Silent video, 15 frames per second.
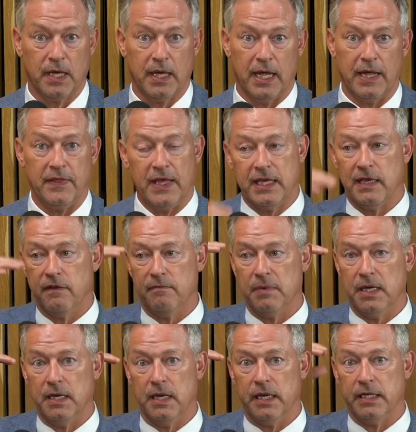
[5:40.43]
and they give
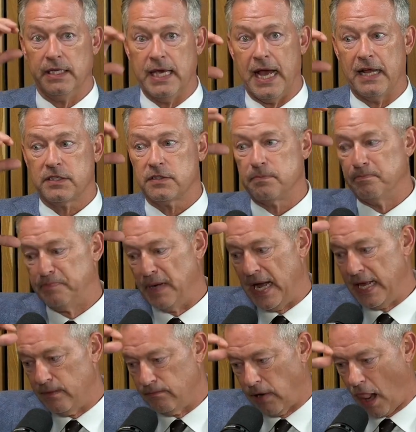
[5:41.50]
me a yes,
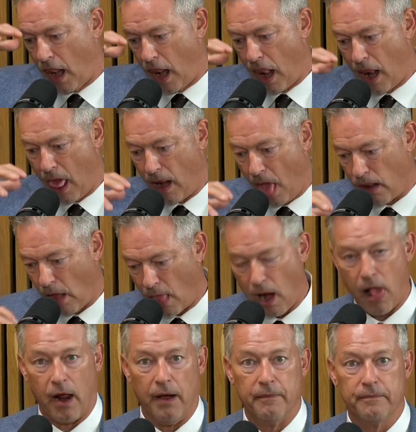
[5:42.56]
but blah, blah, blah,
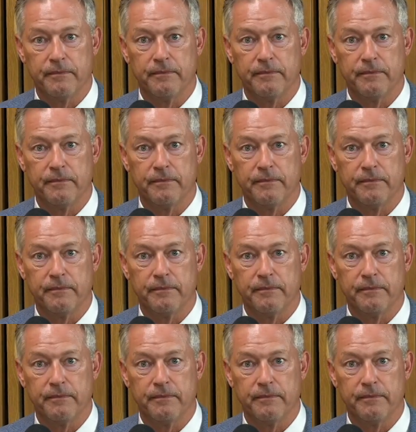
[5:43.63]
blah.